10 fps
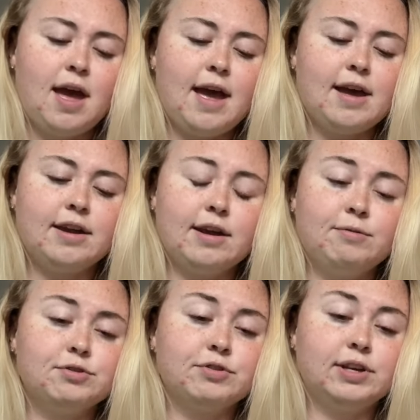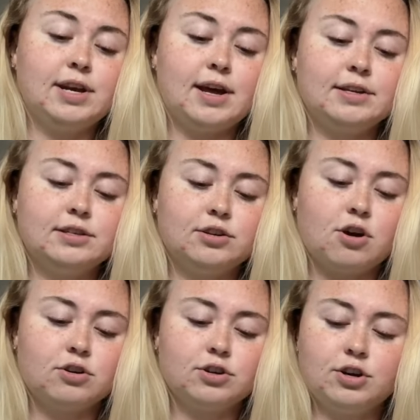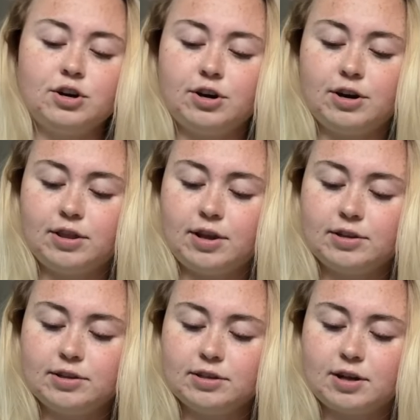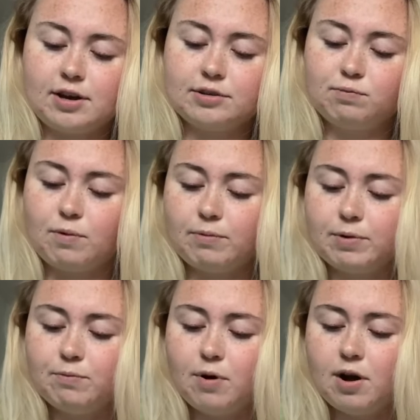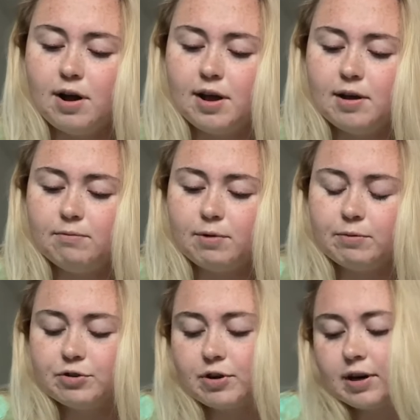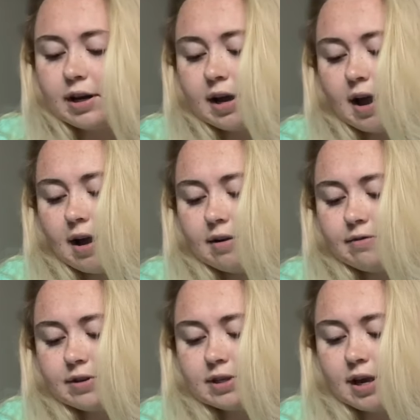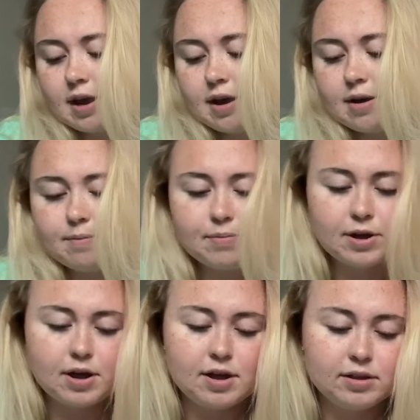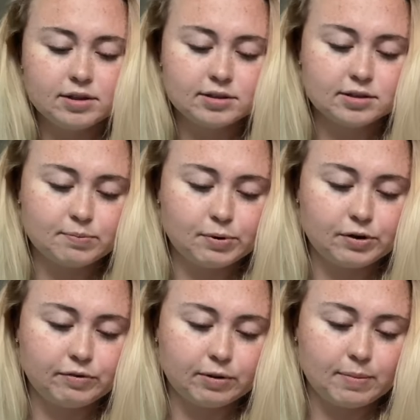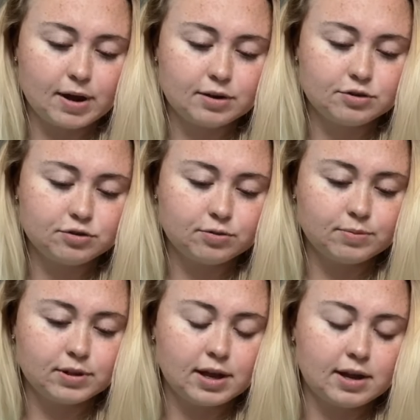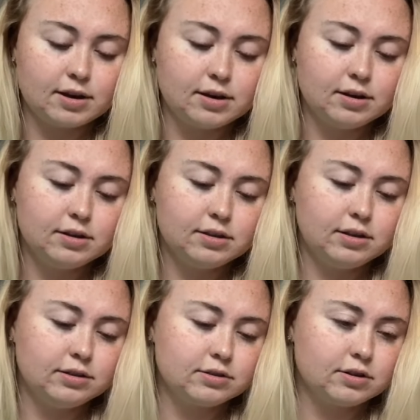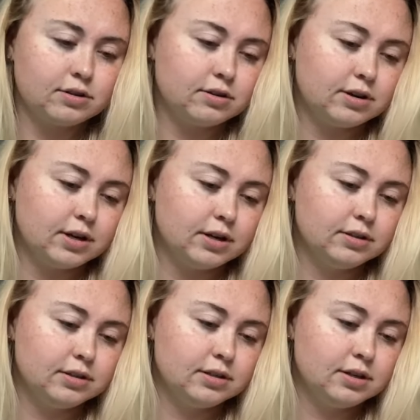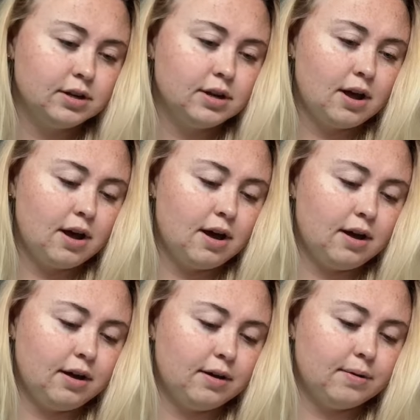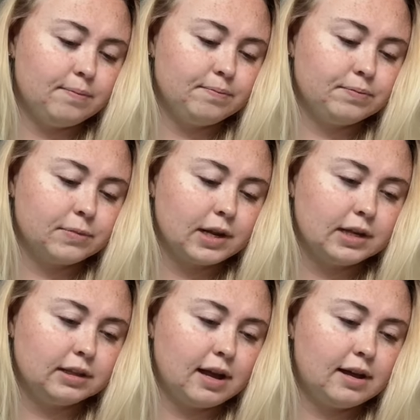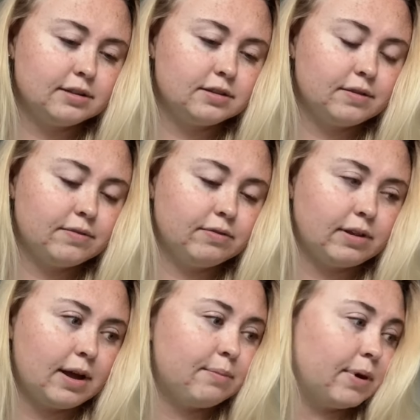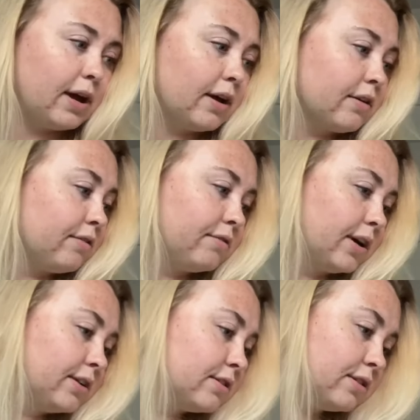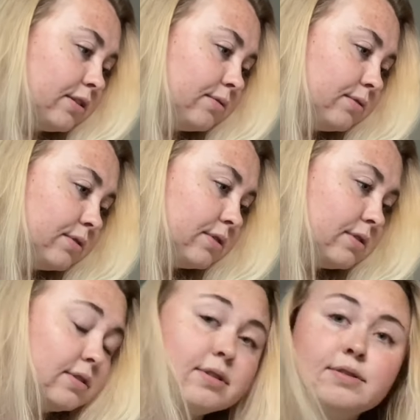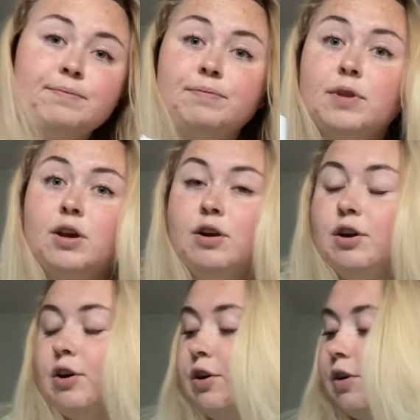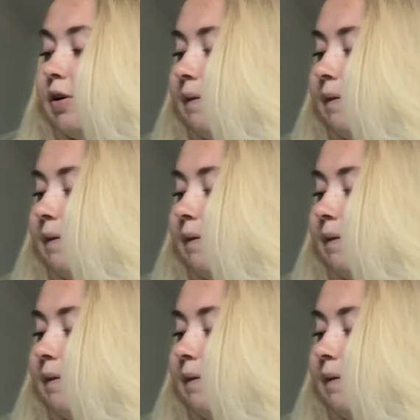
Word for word: And it was really nice to talk to her and like discuss what we want and what we're trying to get out of this camp this is a perfect match, so I'm glad these are it. Um, glass flatback rhinestones. Heard.